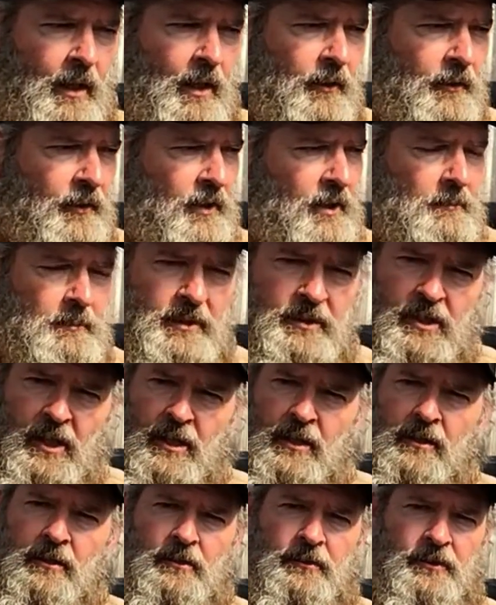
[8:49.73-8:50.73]
The
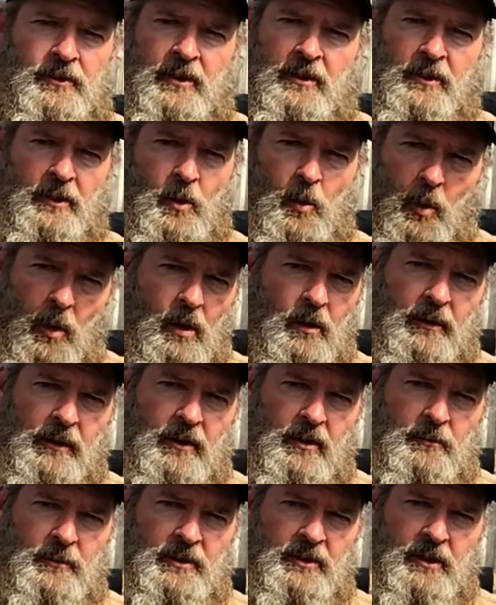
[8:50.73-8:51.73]
materials, the quality
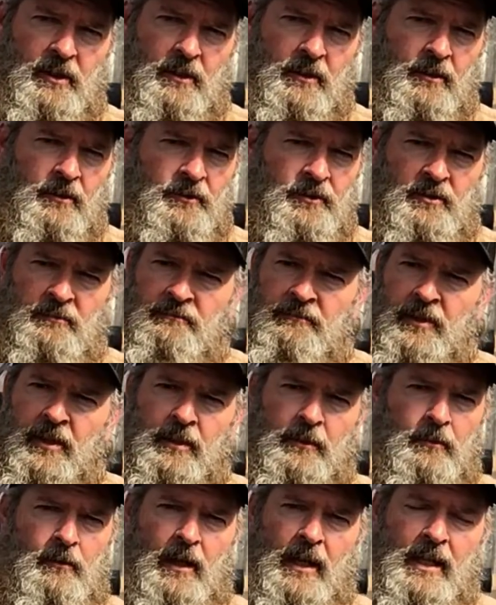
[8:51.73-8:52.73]
of the materials,
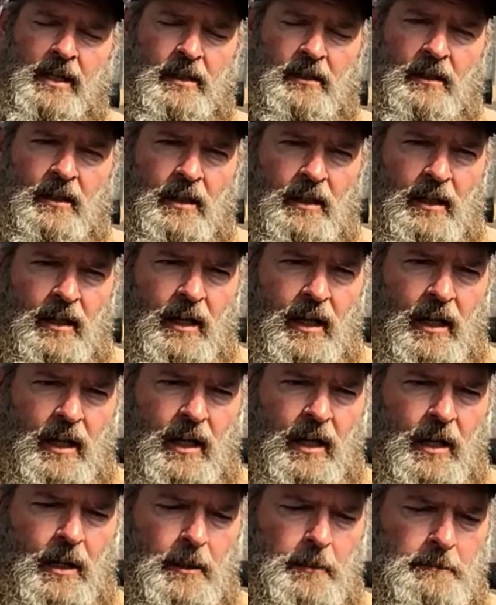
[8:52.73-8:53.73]
they're great.
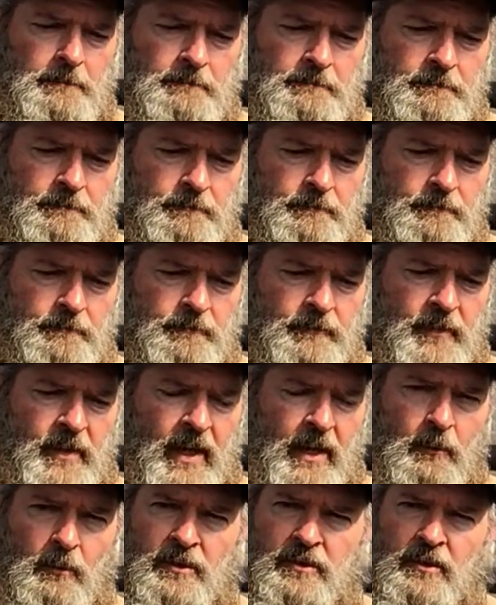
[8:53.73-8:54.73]

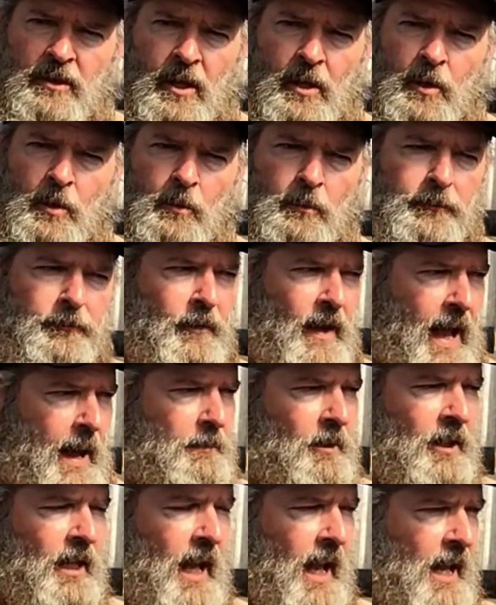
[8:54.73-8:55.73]
There was no
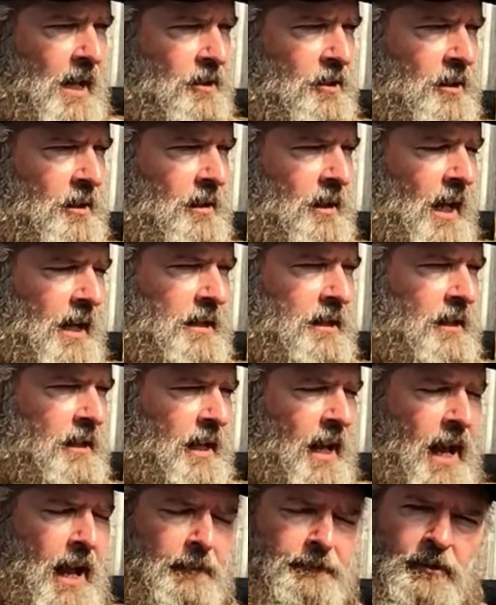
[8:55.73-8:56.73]
fabrication. I
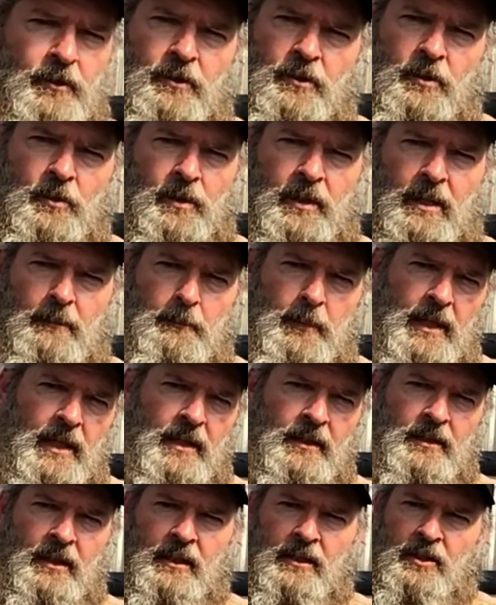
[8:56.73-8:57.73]
didn't have to do any
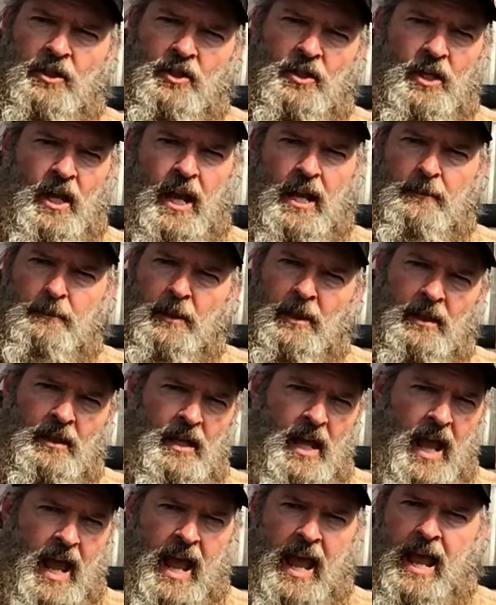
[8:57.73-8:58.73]
bending, shaping,
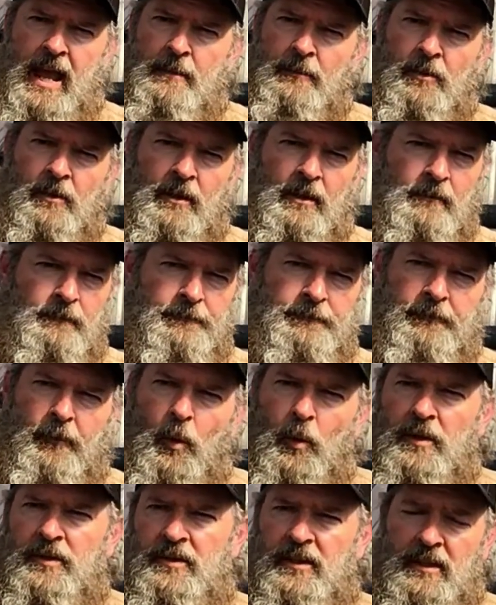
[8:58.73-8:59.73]
hammering,
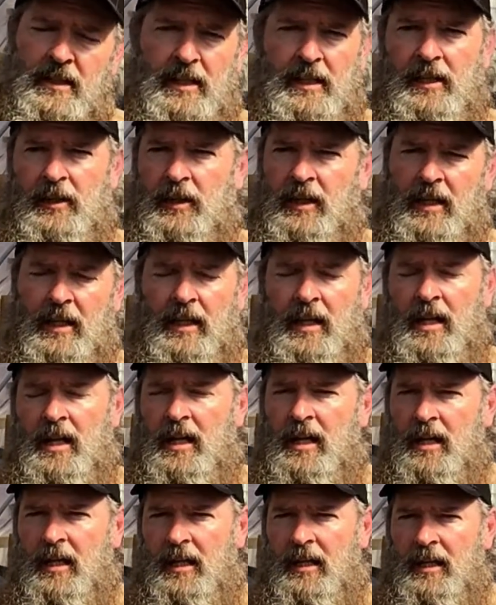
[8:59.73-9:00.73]
forcing anything.
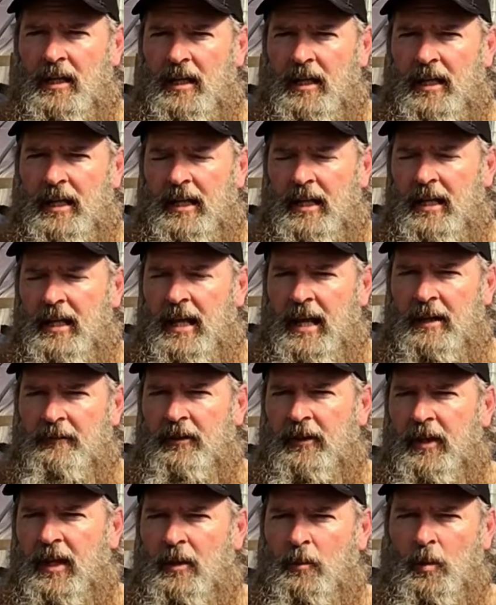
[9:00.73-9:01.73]

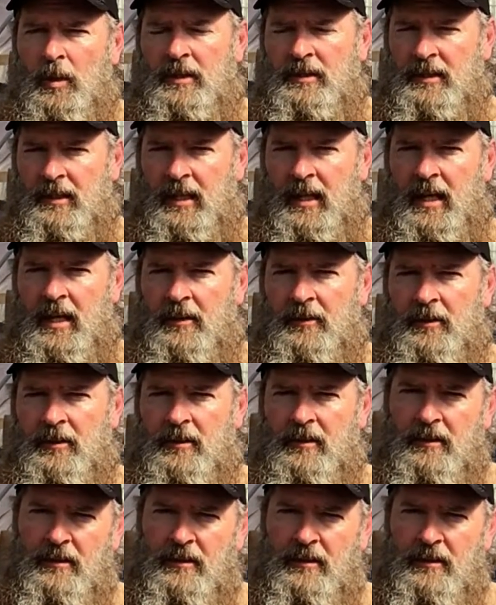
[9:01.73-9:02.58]
Everything went together